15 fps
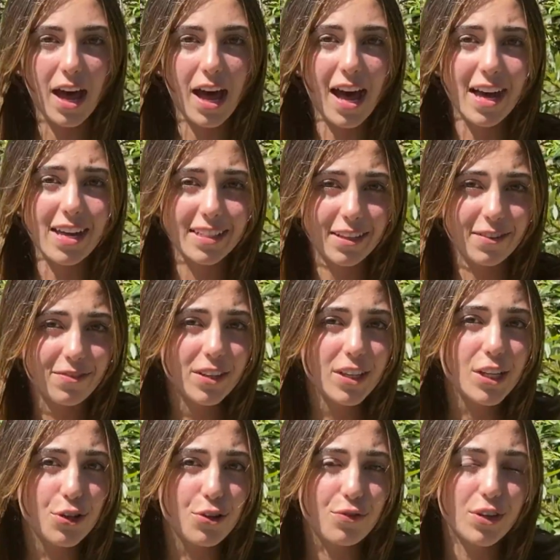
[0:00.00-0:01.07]
As if the
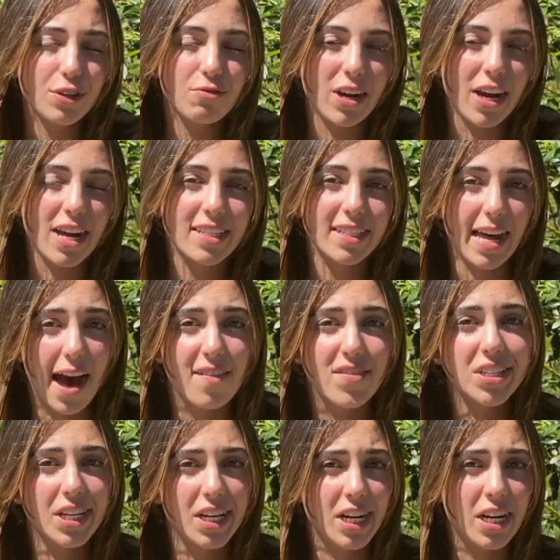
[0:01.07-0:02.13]
UV rays
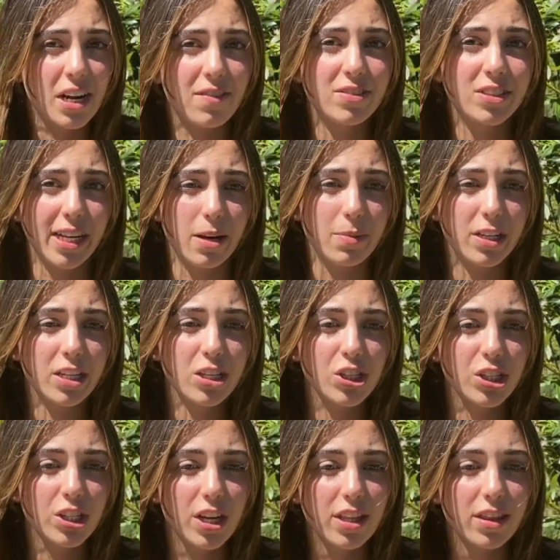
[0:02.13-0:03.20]
haven't done enough
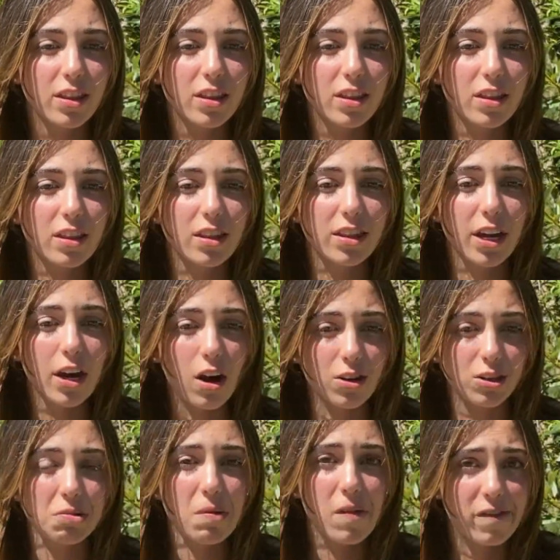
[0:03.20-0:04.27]
damage, they
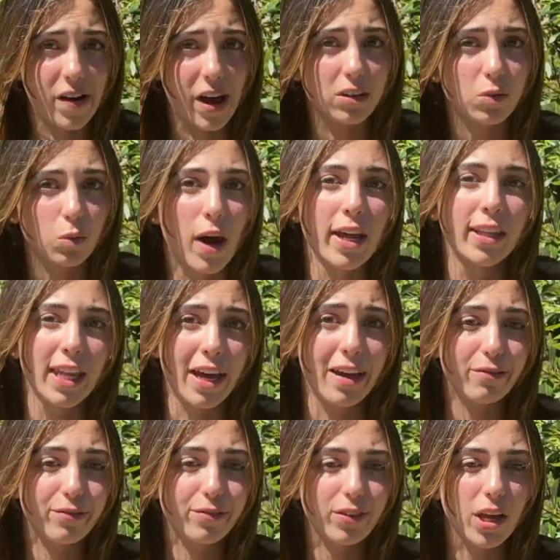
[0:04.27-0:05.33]
also affect
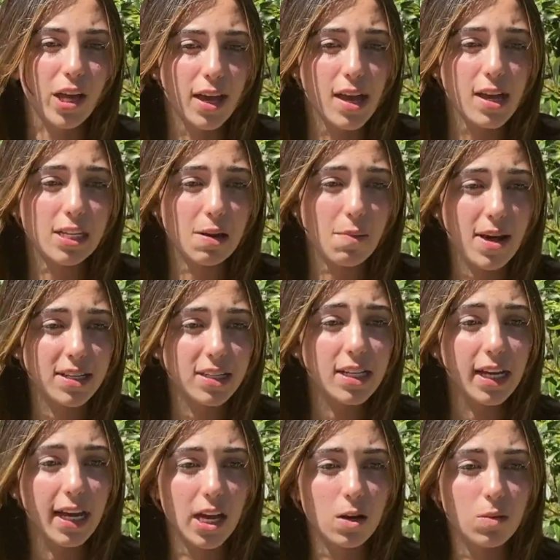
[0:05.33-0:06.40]
wildlife.
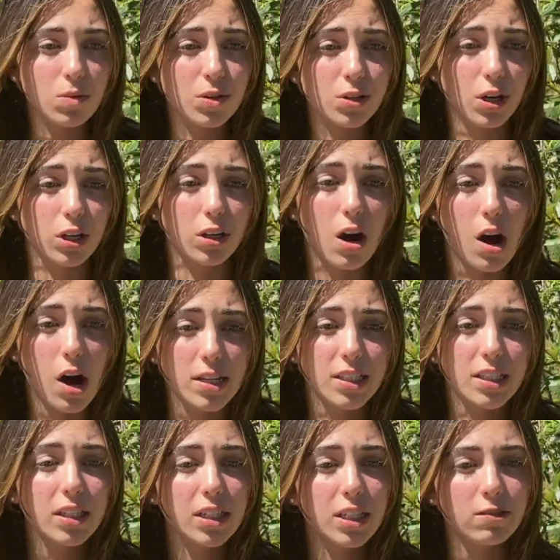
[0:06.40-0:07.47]
Domestic animals are
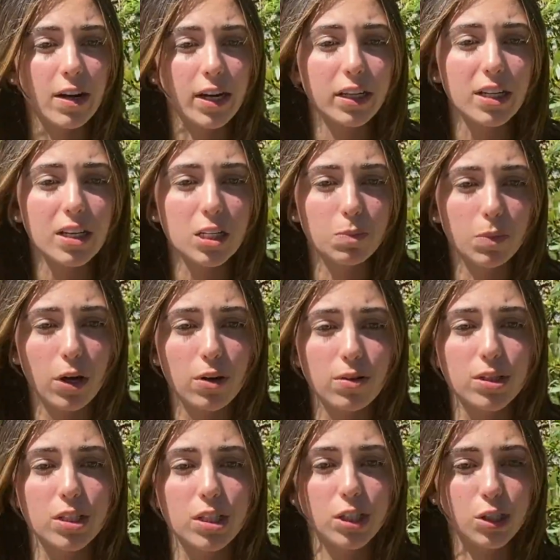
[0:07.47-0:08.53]
constantly directly
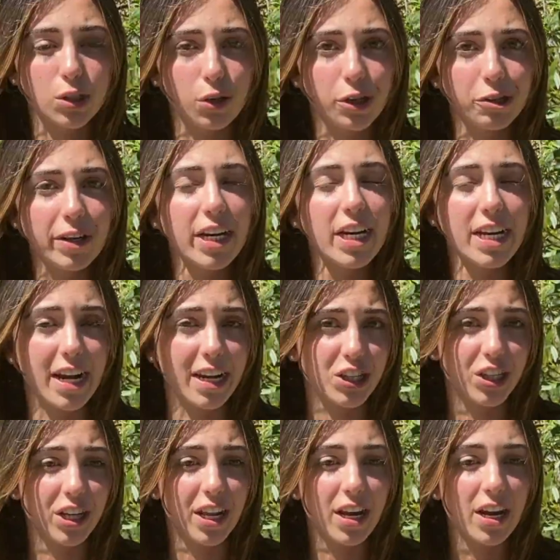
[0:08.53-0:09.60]
exposed to solar
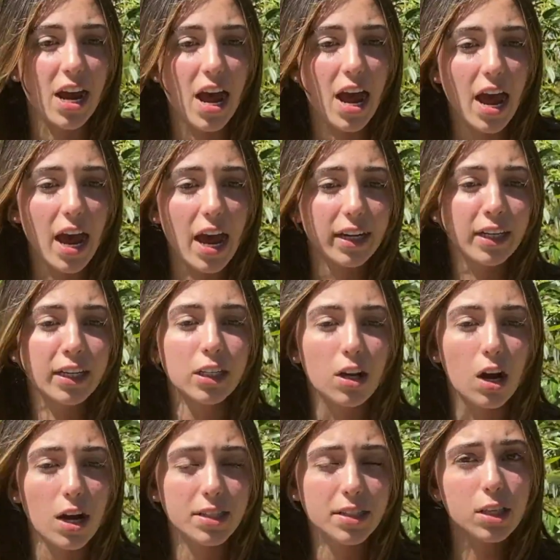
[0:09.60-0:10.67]
radiation and can
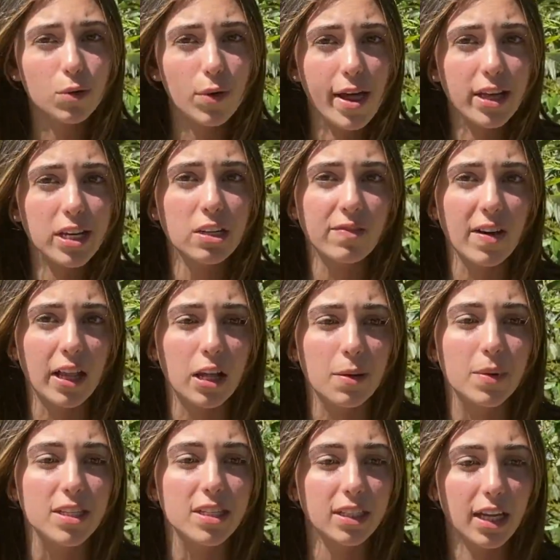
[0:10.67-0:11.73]
consequently
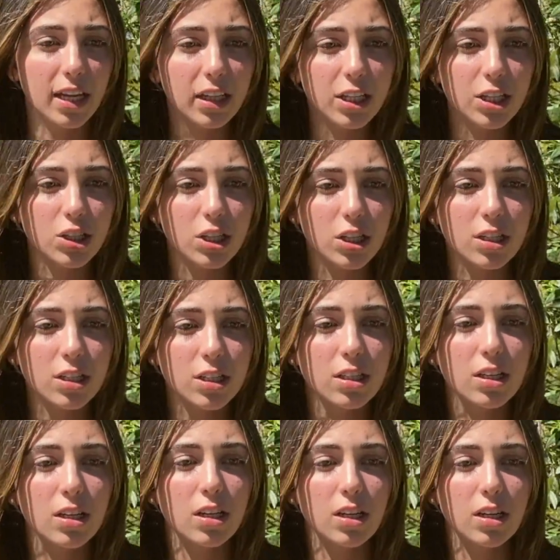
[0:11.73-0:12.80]
develop skin
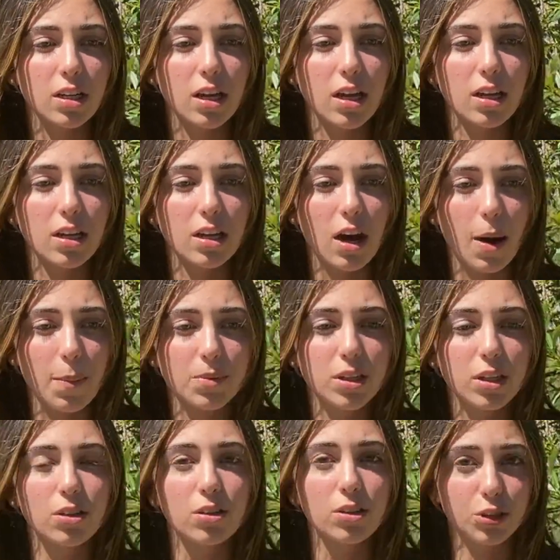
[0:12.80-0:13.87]
lesions,
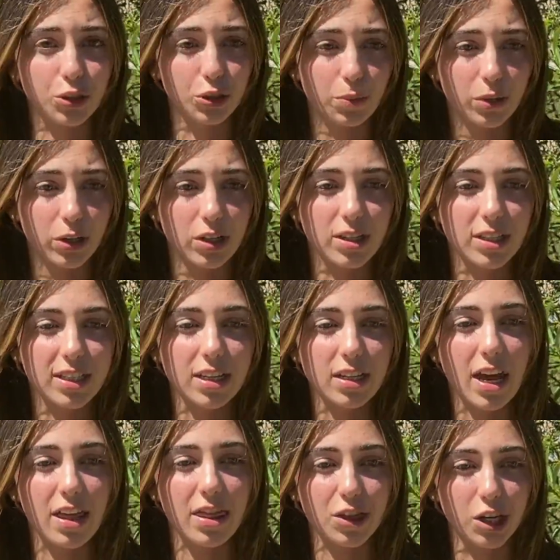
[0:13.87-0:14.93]
optical tumors,
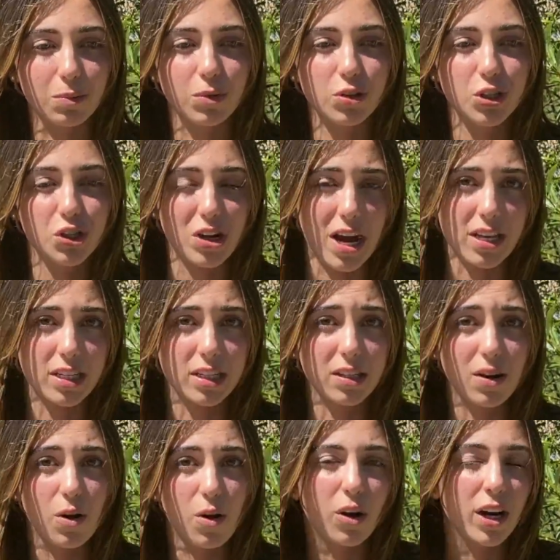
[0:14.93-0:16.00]
and thermal stress,
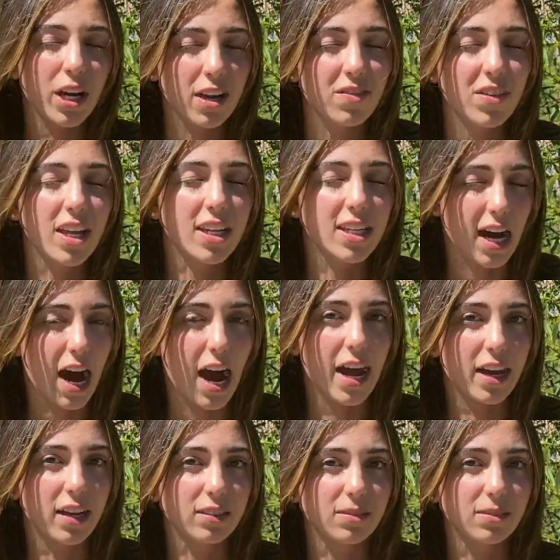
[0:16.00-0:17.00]
or even die.